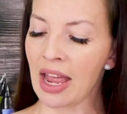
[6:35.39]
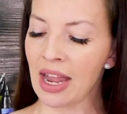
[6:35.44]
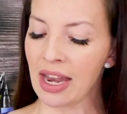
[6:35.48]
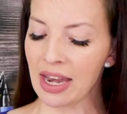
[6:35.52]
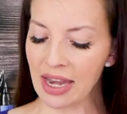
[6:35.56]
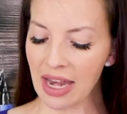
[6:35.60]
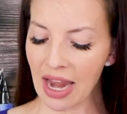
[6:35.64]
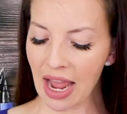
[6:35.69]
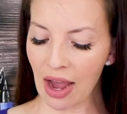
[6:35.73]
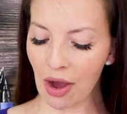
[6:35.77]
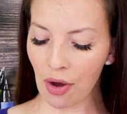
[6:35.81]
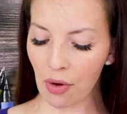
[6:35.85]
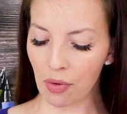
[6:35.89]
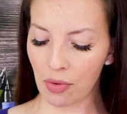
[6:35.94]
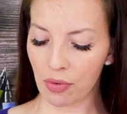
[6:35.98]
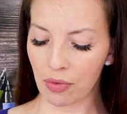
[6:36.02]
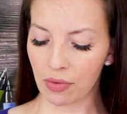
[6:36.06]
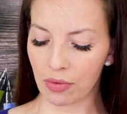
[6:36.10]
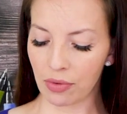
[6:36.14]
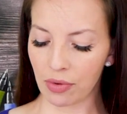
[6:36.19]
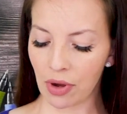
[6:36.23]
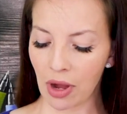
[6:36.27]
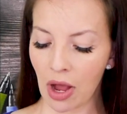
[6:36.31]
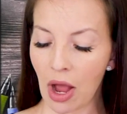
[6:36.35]
Now,
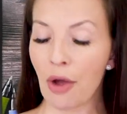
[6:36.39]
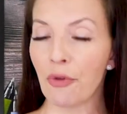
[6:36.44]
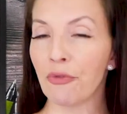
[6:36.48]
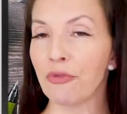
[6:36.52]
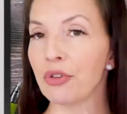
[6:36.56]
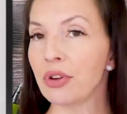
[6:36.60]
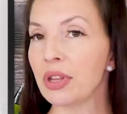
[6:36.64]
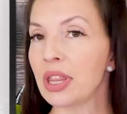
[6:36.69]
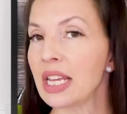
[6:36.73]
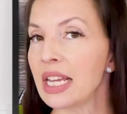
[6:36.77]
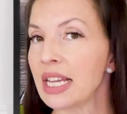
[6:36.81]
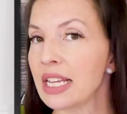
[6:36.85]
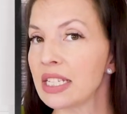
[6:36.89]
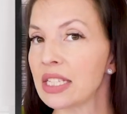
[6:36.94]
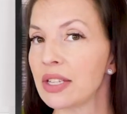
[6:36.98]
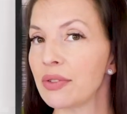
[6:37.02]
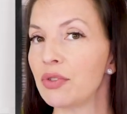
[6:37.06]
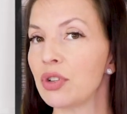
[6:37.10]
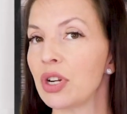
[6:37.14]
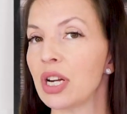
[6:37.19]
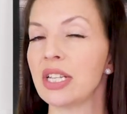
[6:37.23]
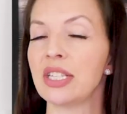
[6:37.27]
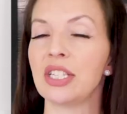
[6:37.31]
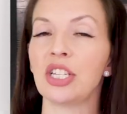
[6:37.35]
for the ease of
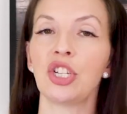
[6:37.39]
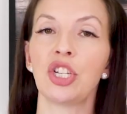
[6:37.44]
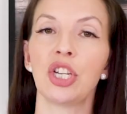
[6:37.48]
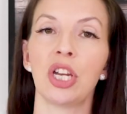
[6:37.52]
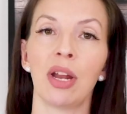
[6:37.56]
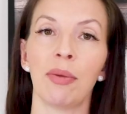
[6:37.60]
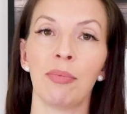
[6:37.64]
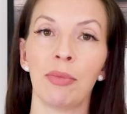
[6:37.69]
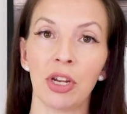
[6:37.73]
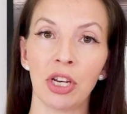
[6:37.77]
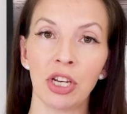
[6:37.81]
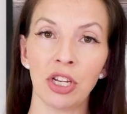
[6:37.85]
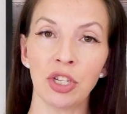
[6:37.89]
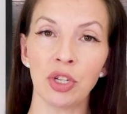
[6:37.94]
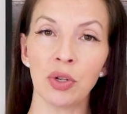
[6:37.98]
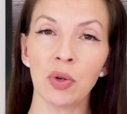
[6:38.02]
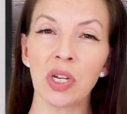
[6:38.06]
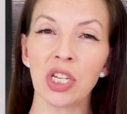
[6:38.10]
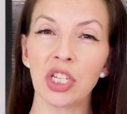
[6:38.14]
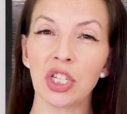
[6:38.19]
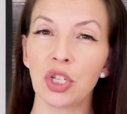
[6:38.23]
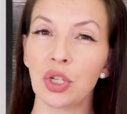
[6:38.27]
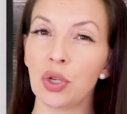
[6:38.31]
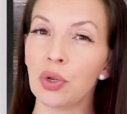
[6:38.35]
transition, I'm going to do
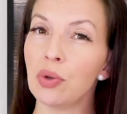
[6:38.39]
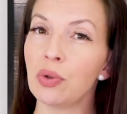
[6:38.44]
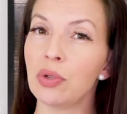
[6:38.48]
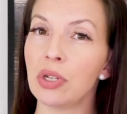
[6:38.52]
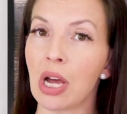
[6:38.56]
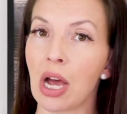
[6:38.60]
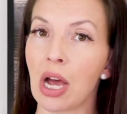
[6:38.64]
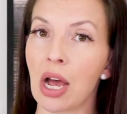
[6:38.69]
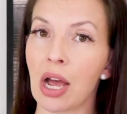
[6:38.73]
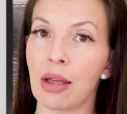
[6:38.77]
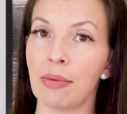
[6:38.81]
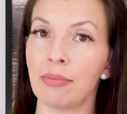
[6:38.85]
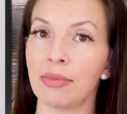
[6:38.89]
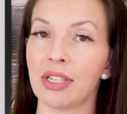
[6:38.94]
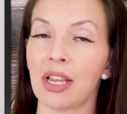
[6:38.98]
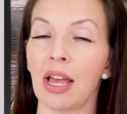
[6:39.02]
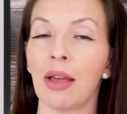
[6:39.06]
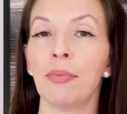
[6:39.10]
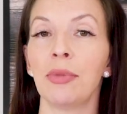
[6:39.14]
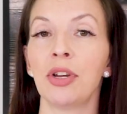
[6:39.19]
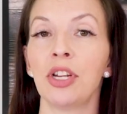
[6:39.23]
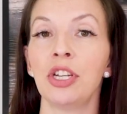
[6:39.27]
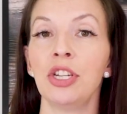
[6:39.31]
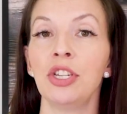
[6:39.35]
it 2 times.
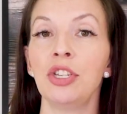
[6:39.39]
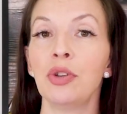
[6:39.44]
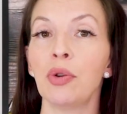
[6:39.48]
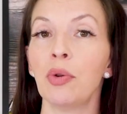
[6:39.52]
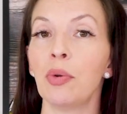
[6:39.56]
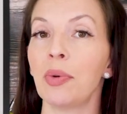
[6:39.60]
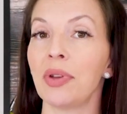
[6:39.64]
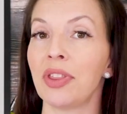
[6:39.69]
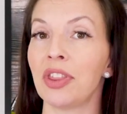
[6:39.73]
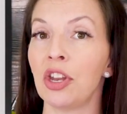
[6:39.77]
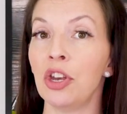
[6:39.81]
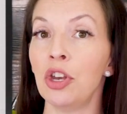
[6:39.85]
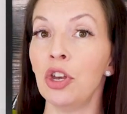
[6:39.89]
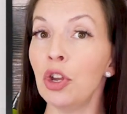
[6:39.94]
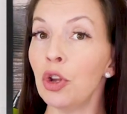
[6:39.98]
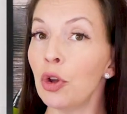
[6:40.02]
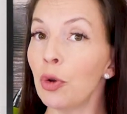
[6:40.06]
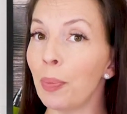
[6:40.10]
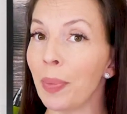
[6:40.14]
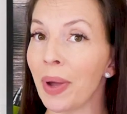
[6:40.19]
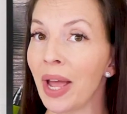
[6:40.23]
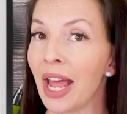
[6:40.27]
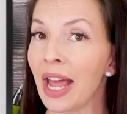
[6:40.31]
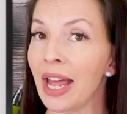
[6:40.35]
I'm going to do it with a new
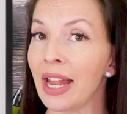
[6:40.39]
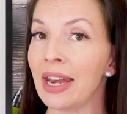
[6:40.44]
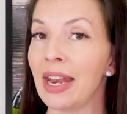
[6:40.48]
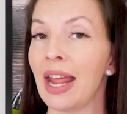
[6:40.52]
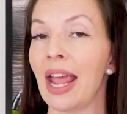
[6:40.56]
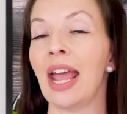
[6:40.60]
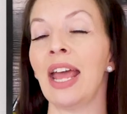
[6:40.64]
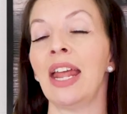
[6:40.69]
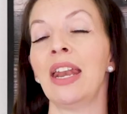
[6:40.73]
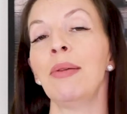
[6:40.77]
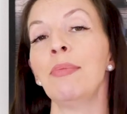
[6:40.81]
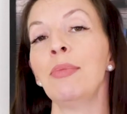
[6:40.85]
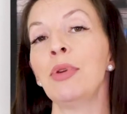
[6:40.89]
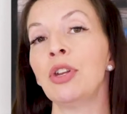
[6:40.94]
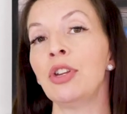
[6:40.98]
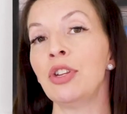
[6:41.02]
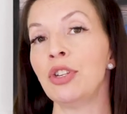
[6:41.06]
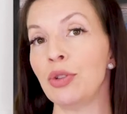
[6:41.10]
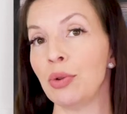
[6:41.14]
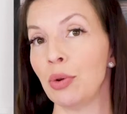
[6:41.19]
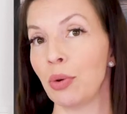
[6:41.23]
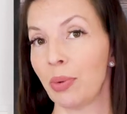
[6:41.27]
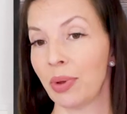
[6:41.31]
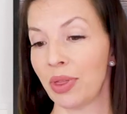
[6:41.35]
pen and I'm going to
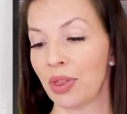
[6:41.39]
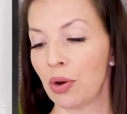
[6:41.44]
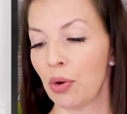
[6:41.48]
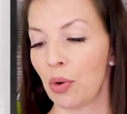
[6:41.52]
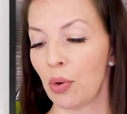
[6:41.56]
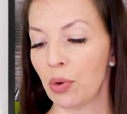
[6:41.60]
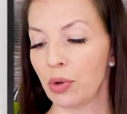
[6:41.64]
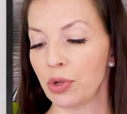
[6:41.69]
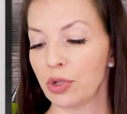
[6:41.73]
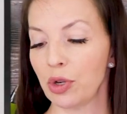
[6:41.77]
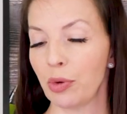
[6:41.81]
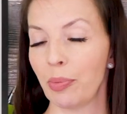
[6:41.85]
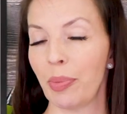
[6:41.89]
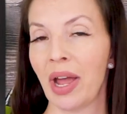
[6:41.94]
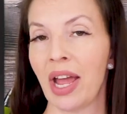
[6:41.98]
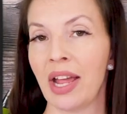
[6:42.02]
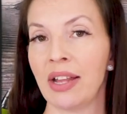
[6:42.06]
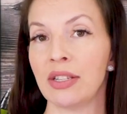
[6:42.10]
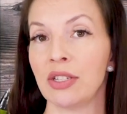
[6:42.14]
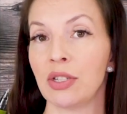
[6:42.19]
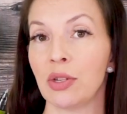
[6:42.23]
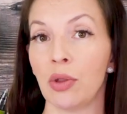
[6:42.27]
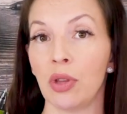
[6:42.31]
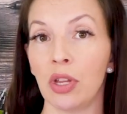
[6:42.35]
do it with an older
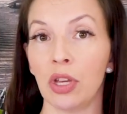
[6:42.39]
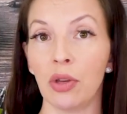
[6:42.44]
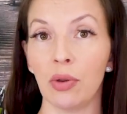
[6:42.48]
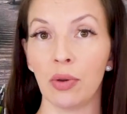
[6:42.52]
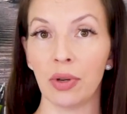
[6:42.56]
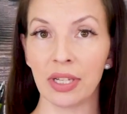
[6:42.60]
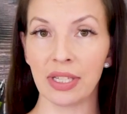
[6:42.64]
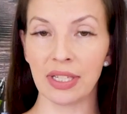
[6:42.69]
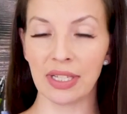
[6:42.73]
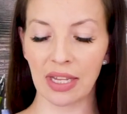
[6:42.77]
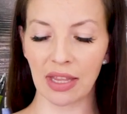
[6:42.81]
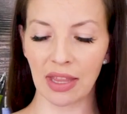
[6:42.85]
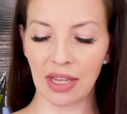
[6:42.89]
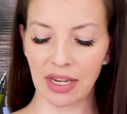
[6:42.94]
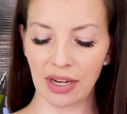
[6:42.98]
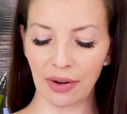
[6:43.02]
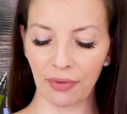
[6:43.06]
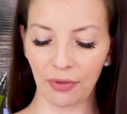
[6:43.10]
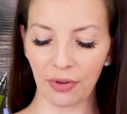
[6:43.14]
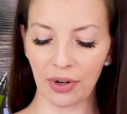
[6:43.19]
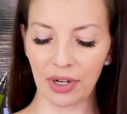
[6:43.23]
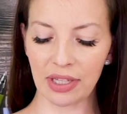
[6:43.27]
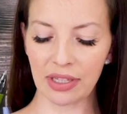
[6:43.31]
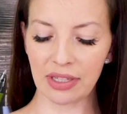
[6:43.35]
pen so that you can see the
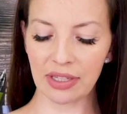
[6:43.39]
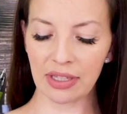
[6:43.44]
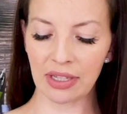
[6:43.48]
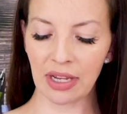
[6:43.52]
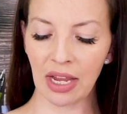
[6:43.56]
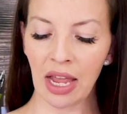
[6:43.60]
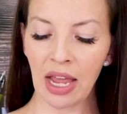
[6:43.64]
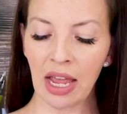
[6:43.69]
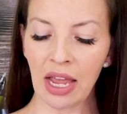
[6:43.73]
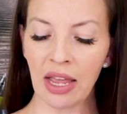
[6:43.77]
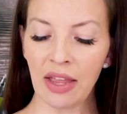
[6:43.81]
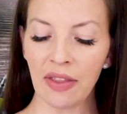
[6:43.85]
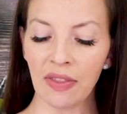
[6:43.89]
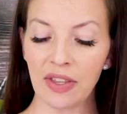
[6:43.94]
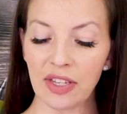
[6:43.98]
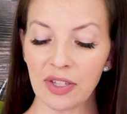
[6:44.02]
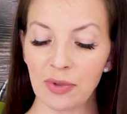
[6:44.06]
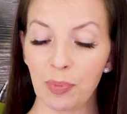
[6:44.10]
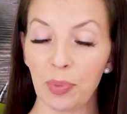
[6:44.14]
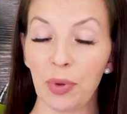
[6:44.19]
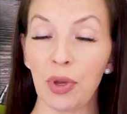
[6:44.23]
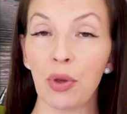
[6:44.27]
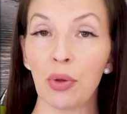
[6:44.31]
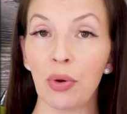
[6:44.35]
difference. This
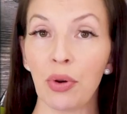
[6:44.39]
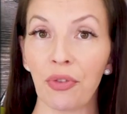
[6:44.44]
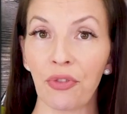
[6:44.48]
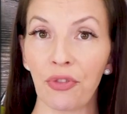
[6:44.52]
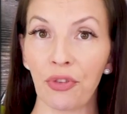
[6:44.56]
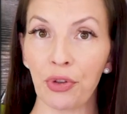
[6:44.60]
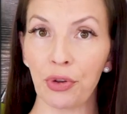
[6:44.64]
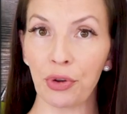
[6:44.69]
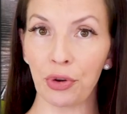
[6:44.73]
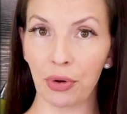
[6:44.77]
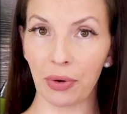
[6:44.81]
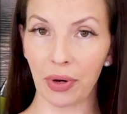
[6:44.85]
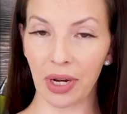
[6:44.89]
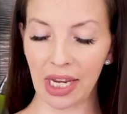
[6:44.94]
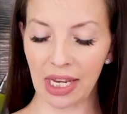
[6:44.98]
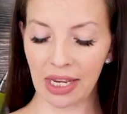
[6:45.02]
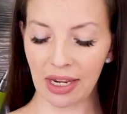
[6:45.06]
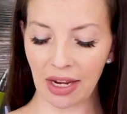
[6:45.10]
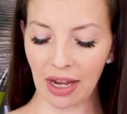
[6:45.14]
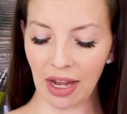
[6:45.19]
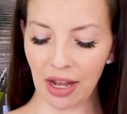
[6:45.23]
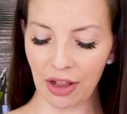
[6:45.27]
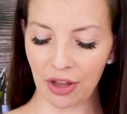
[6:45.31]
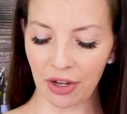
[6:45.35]
beautiful green
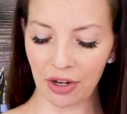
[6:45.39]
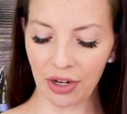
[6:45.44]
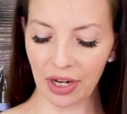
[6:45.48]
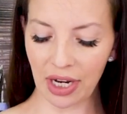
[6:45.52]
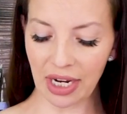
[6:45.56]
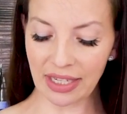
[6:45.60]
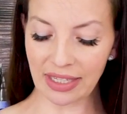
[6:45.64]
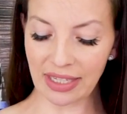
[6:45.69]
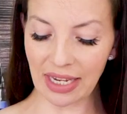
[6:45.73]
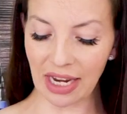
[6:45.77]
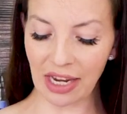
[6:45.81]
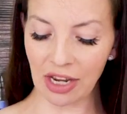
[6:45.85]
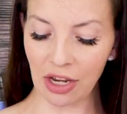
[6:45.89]
color is a